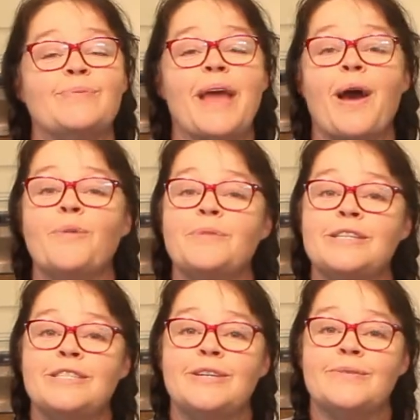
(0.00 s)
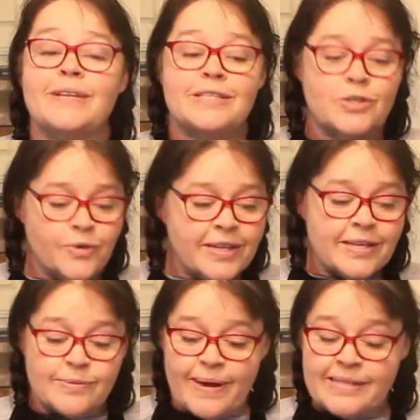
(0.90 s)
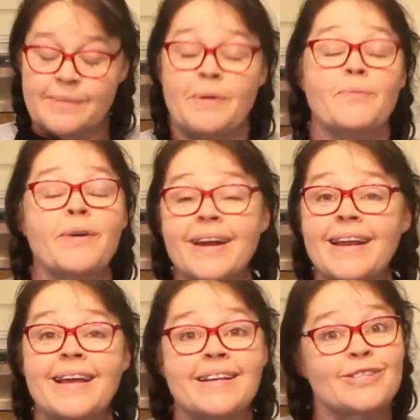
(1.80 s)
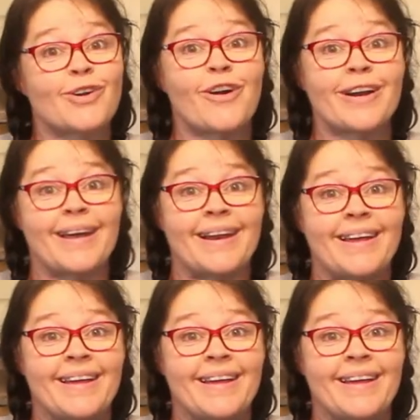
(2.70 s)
We hope that you enjoy this recipe. We're gonna get started.